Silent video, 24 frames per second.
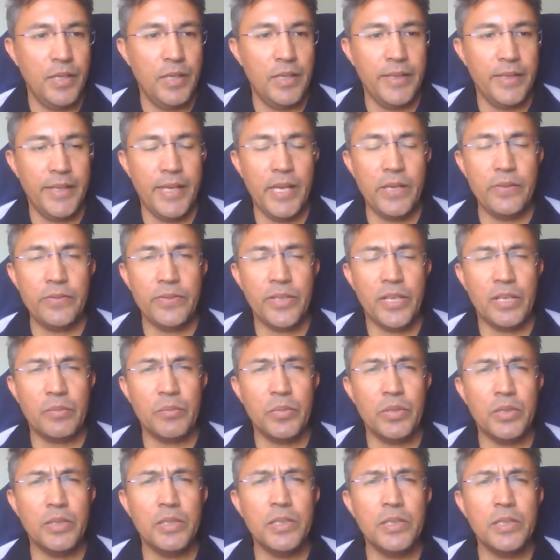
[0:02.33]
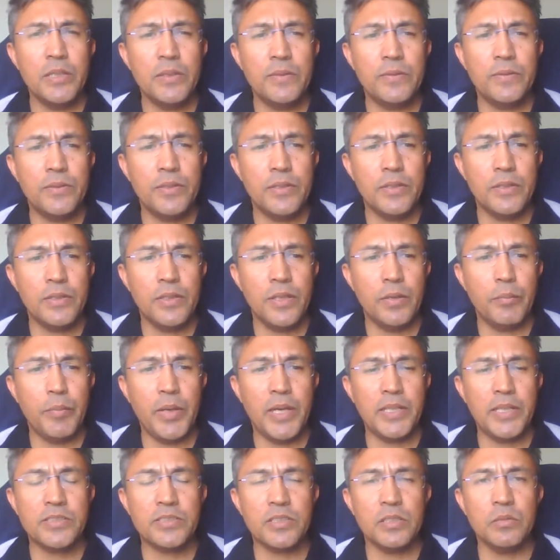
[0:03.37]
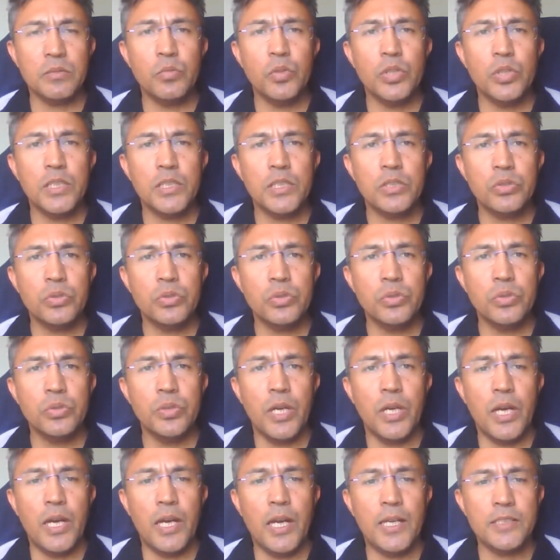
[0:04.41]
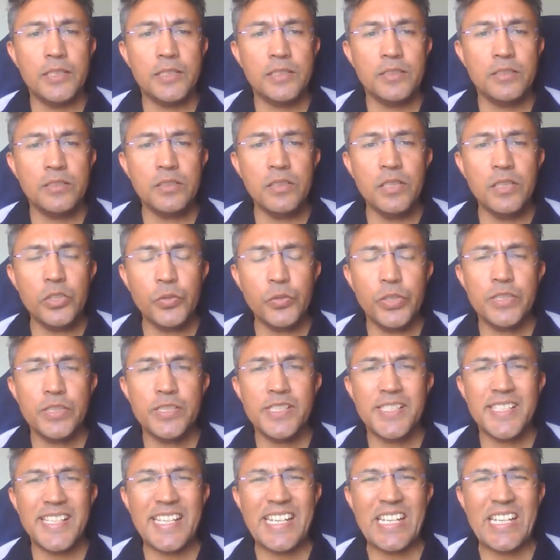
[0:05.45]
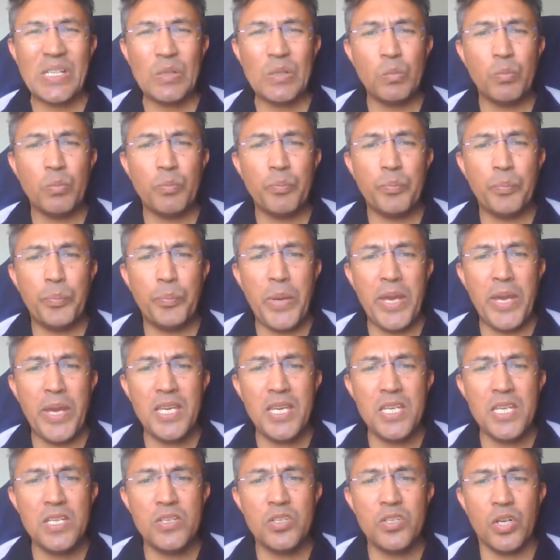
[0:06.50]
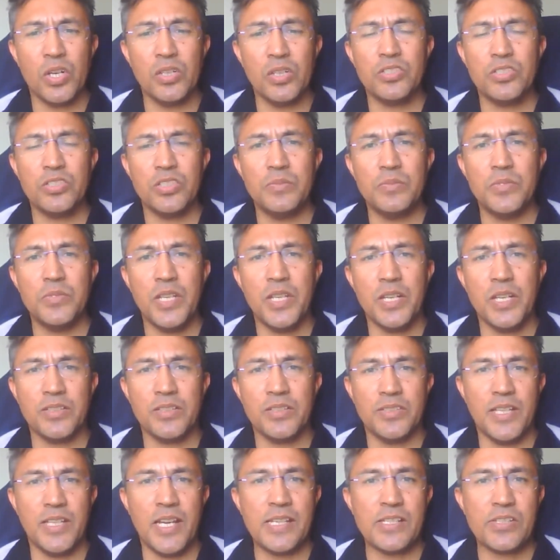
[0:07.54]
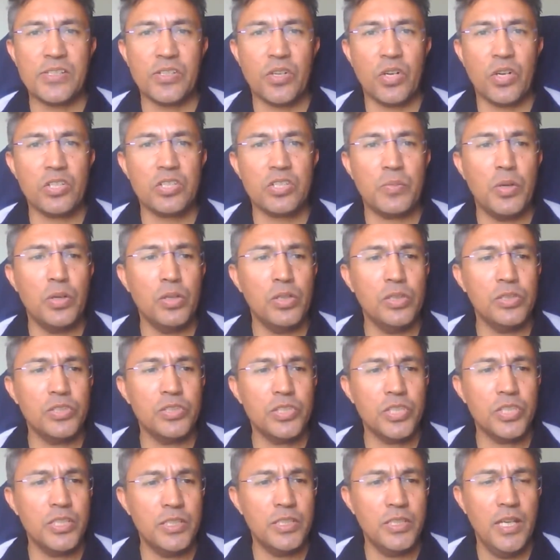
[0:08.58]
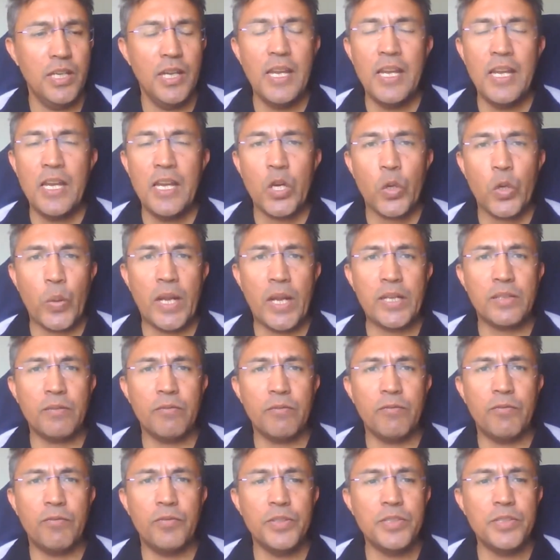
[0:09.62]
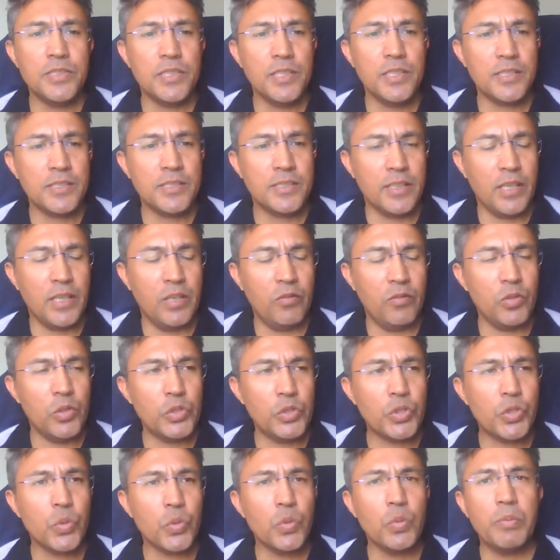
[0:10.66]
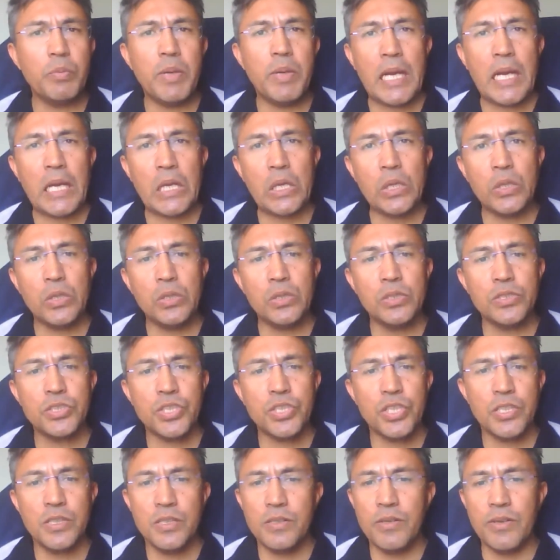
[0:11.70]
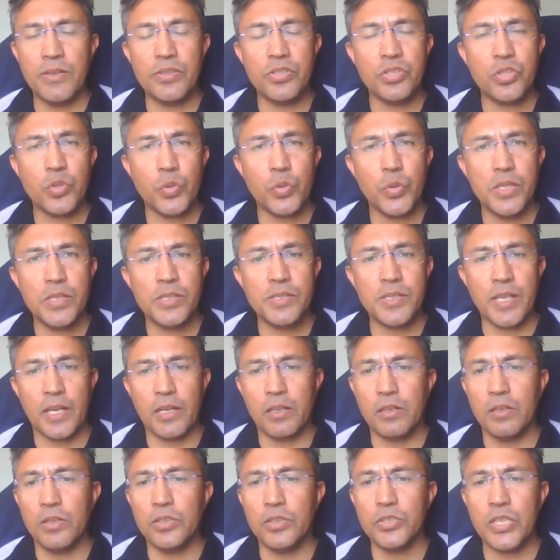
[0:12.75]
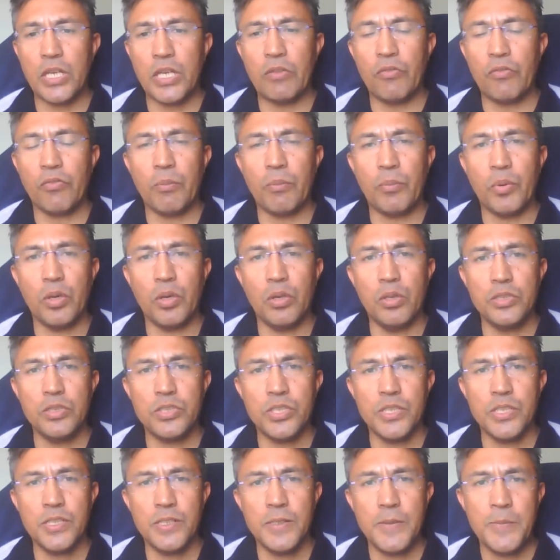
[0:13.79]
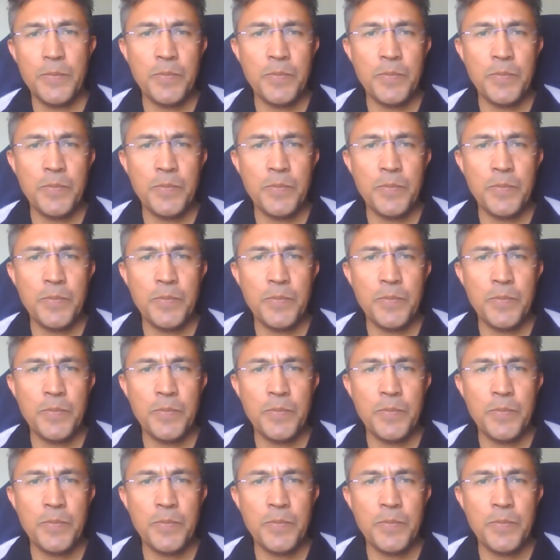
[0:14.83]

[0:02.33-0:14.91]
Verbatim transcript: Life can be lived uh, by someone who has not read a single page on subjects such as cosmology, quantum physics, evolutionary biology, history, psychology, anthropology,